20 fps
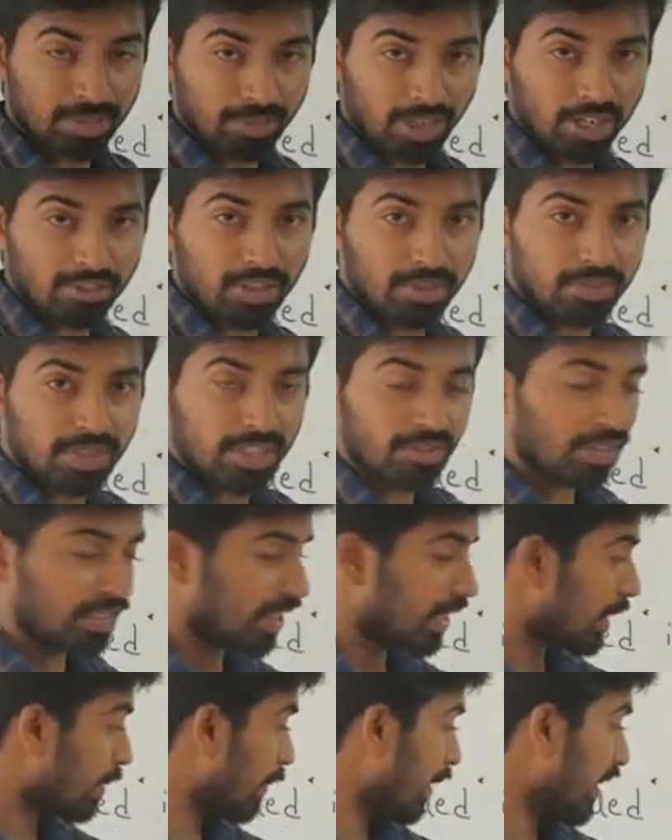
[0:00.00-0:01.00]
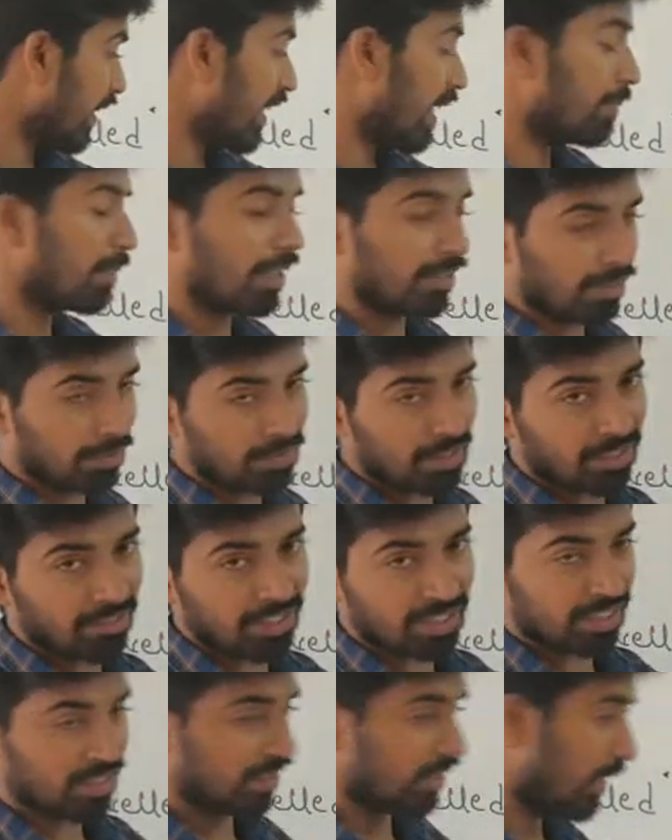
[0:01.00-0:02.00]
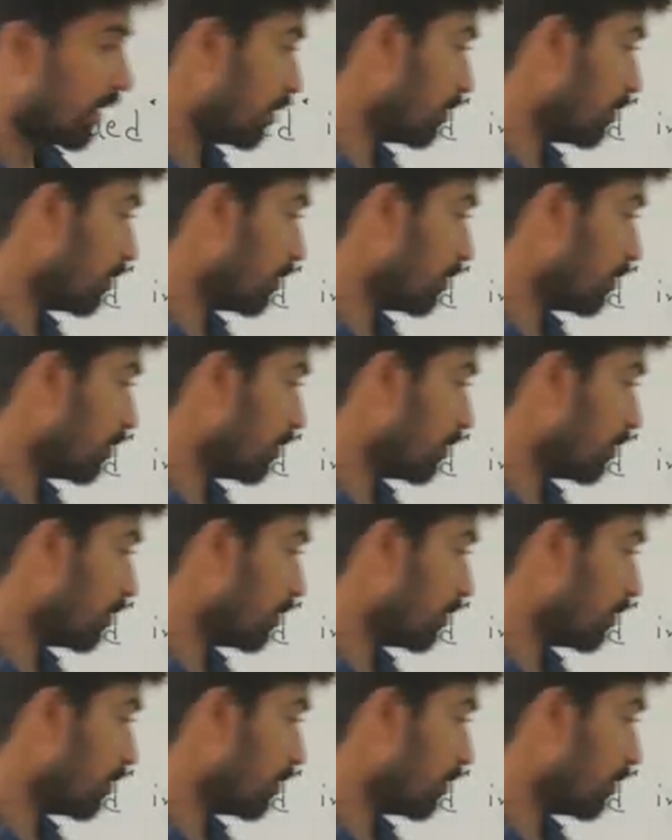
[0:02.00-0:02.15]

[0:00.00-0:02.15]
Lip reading: of observations by number of observations. Then you